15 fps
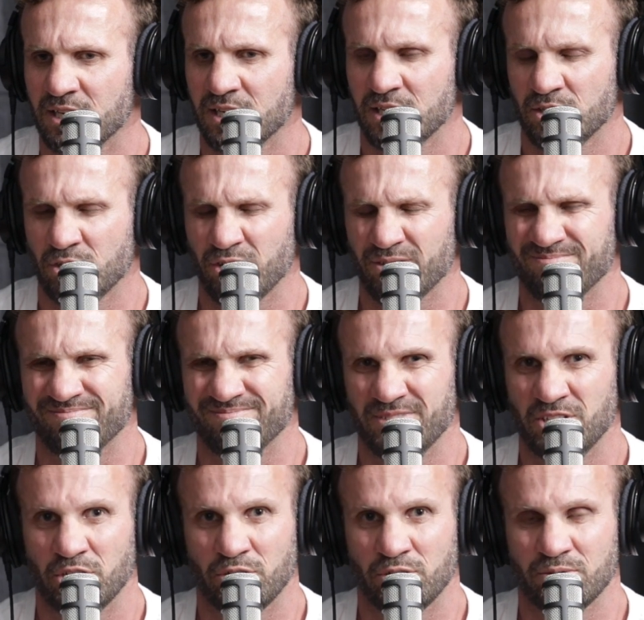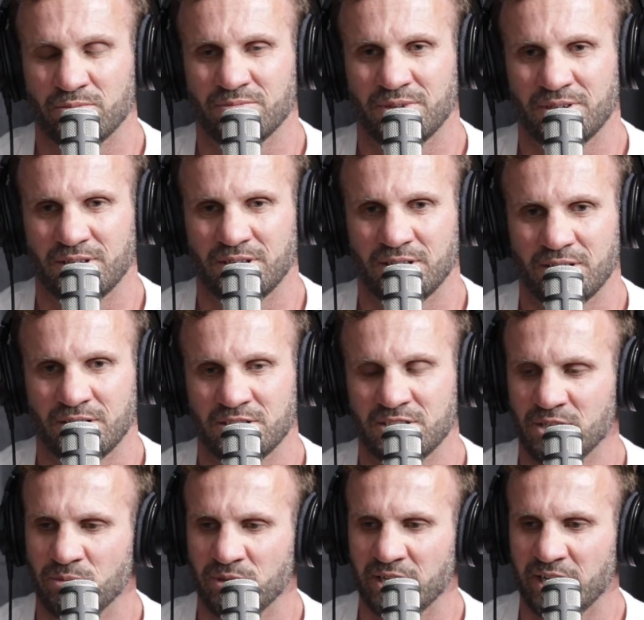guess, not, you know,
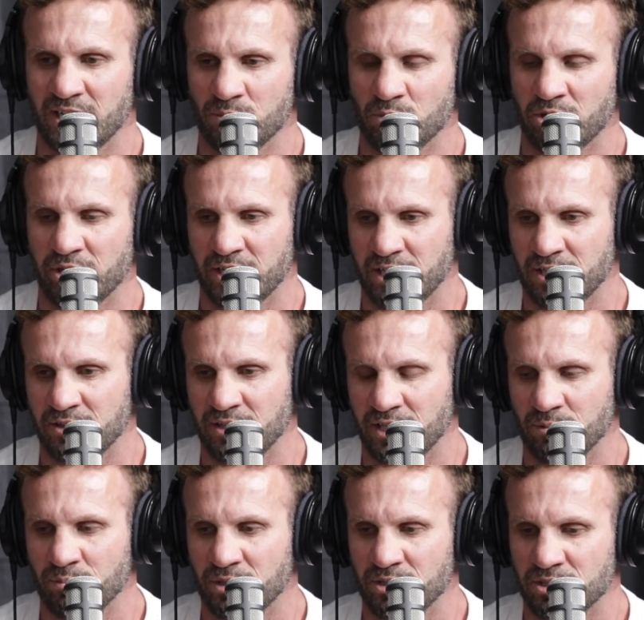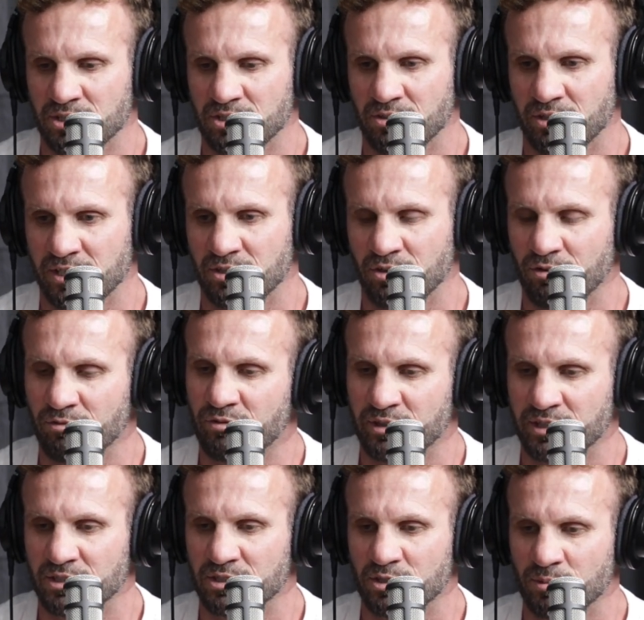intimidated by anything, but
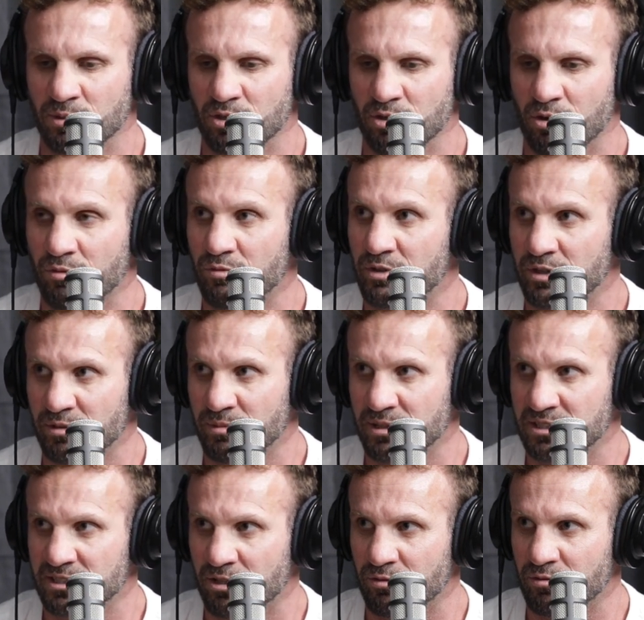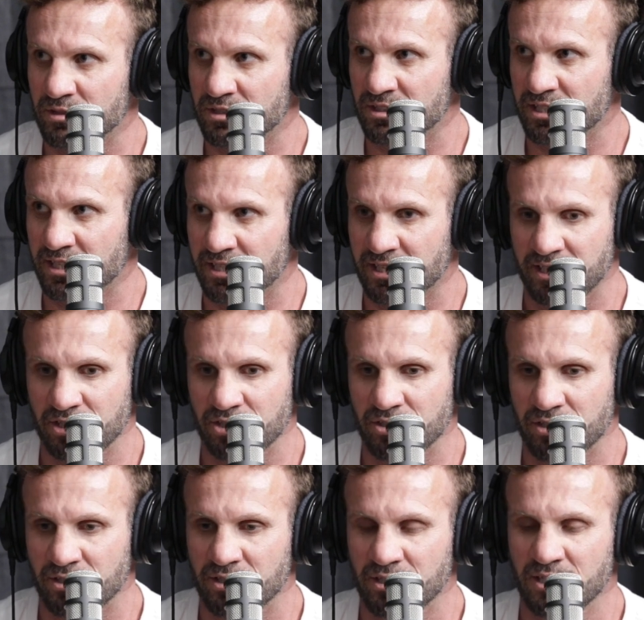just like not feeling super confident in myself as
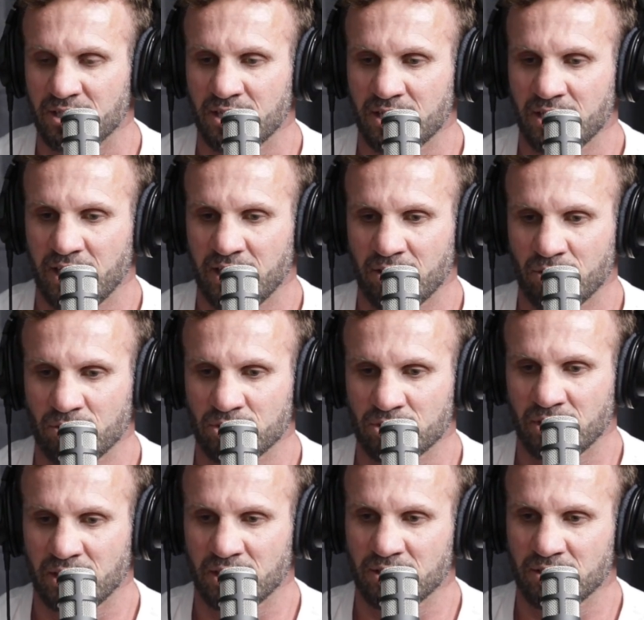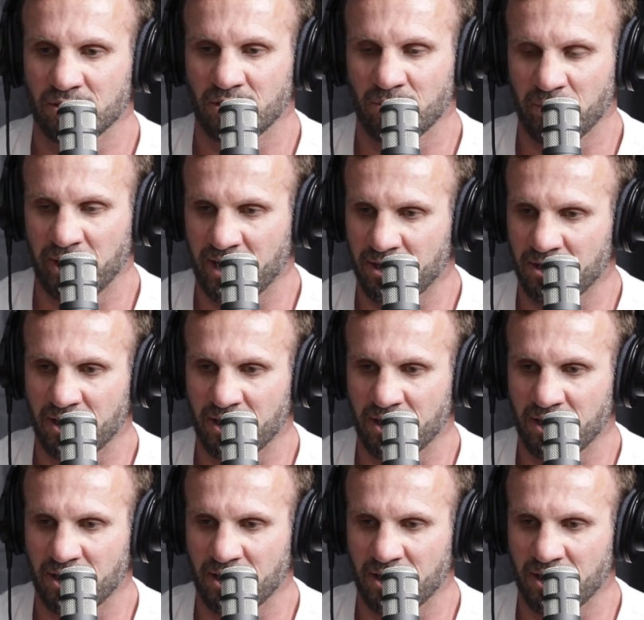a teenager. And I was like